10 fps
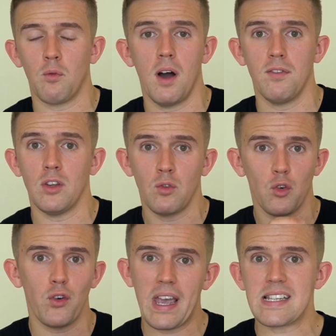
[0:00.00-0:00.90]
rather than
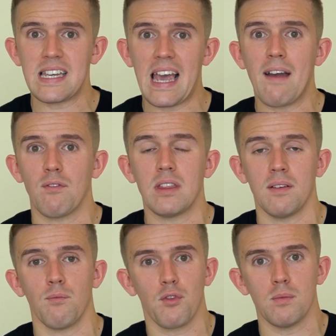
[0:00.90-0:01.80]
creating
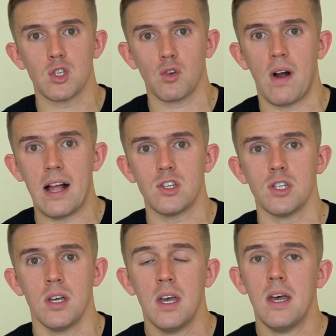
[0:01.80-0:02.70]
everything from
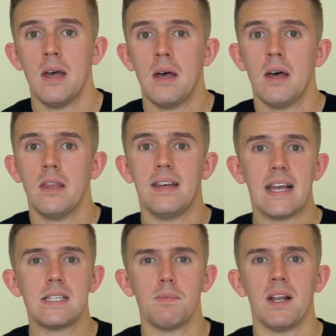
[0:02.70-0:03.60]
scratch. The
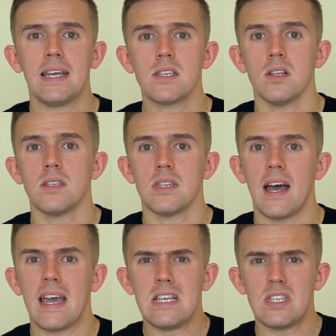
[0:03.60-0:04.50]
next tip that links onto
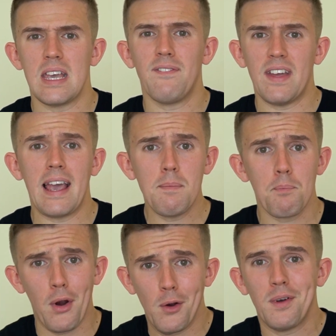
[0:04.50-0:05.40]
that is if it ain't
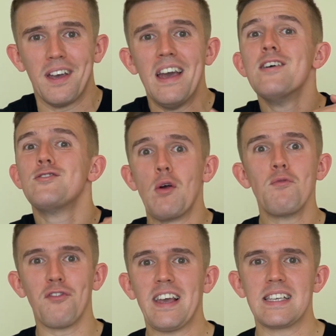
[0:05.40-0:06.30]
broke,
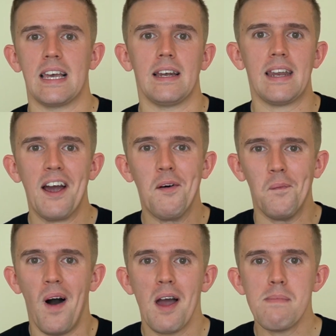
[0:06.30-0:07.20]
don't fix it. Now,
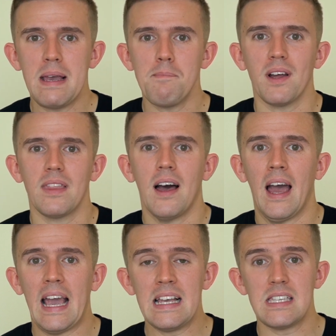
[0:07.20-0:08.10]
what I mean by
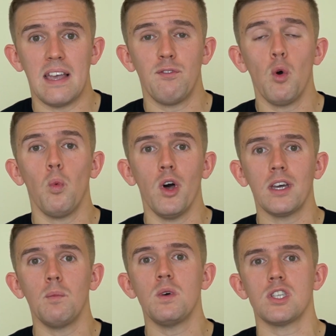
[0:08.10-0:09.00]
that is if you're
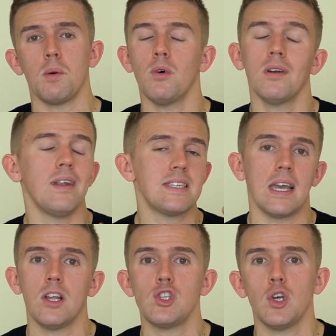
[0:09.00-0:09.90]
working with someone, let's
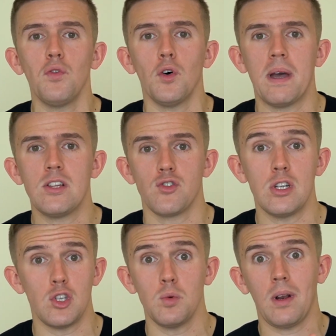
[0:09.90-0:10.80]
say in a 2-form entry,
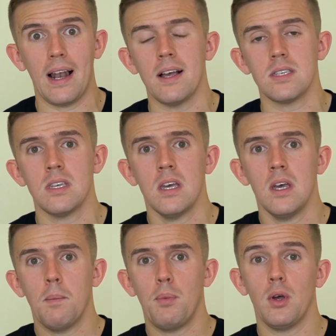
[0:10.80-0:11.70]
2-class
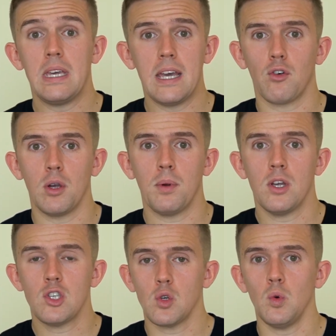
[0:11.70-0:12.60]
per year
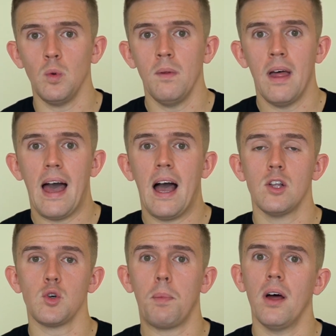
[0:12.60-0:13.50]
group school,
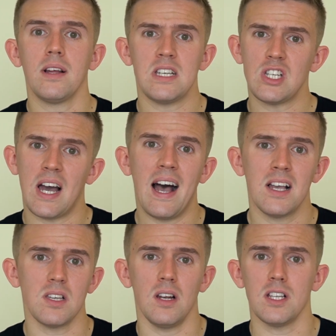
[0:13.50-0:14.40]
and your partner teacher
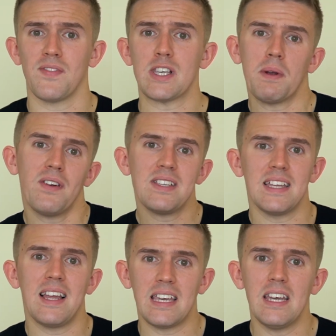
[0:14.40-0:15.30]
has lots of experience
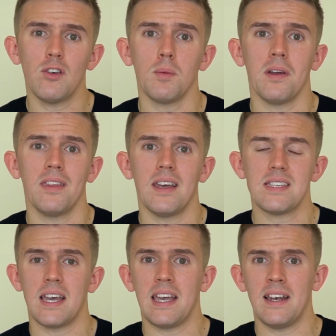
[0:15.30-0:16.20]
in that year group and they're
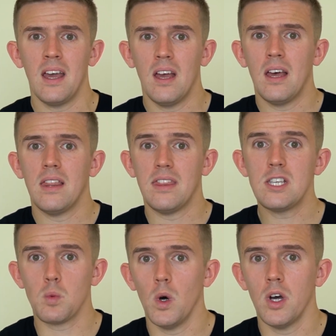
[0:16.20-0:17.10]
saying,
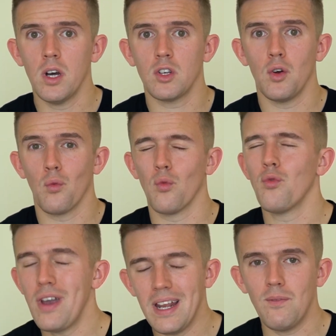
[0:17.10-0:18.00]
this worked
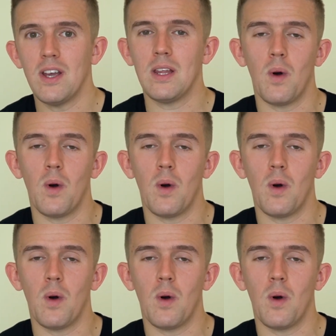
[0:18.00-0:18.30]
really, really